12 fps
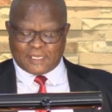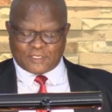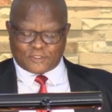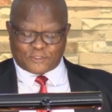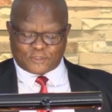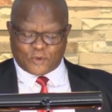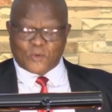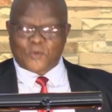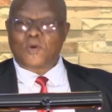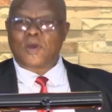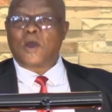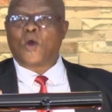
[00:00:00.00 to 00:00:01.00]
show
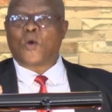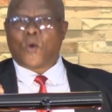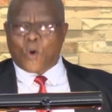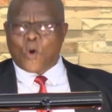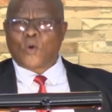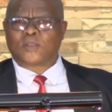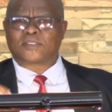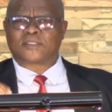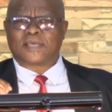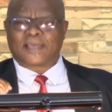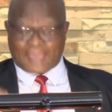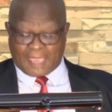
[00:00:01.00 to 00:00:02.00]
God's
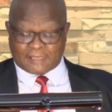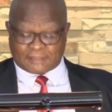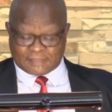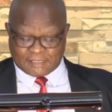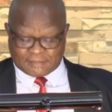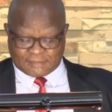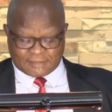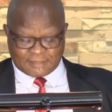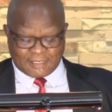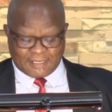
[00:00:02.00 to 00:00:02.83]
kindness?